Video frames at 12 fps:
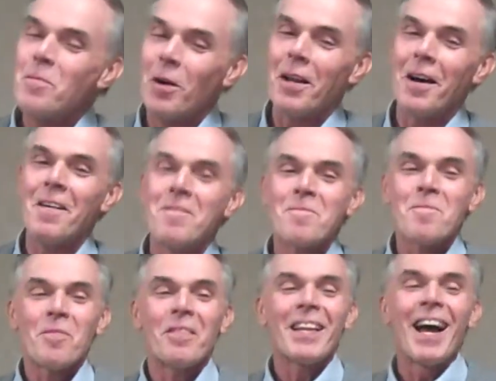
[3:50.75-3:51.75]
But
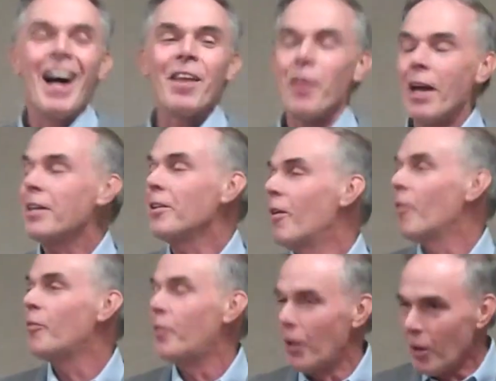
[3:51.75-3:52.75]
I thank you all
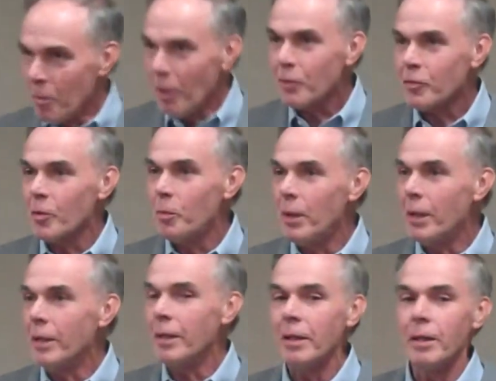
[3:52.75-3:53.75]
very much for
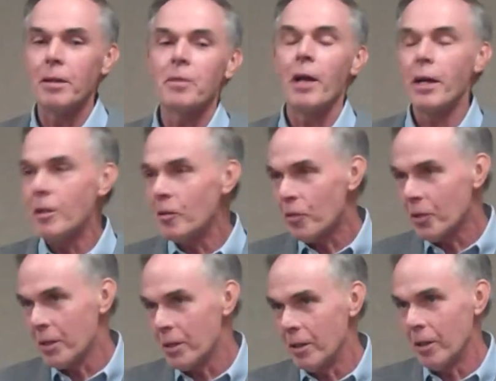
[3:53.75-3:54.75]
being here. Thank you for
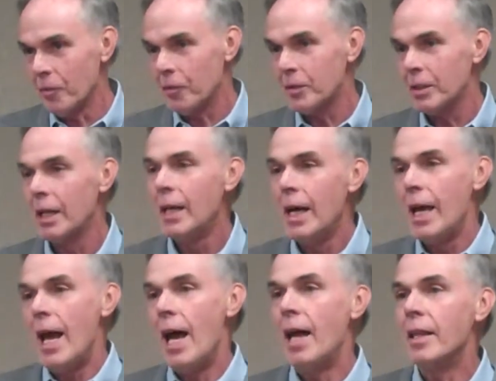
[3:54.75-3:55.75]
the gift.
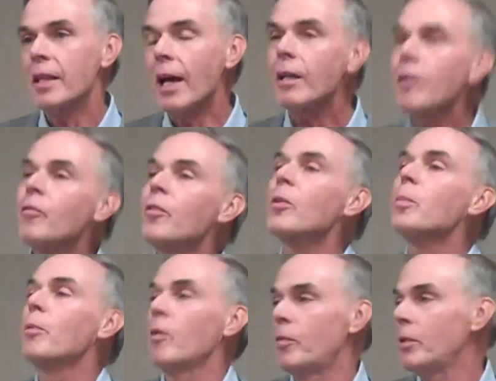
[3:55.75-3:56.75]
And thank you for the
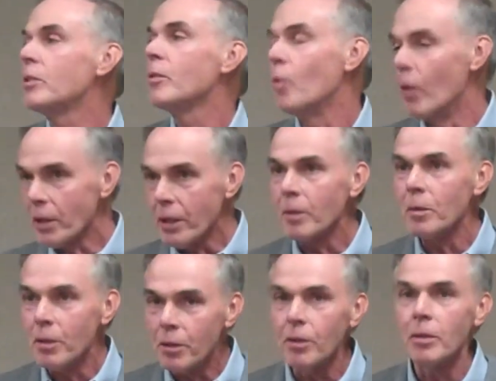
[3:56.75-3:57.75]
privilege of working
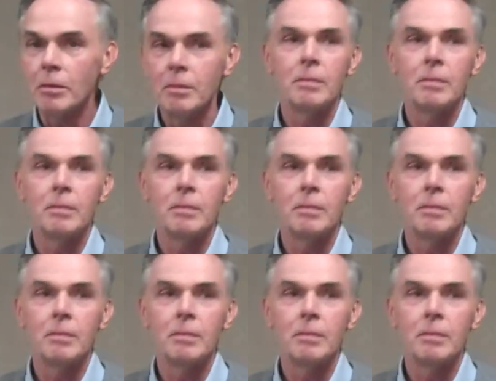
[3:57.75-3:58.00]
with you.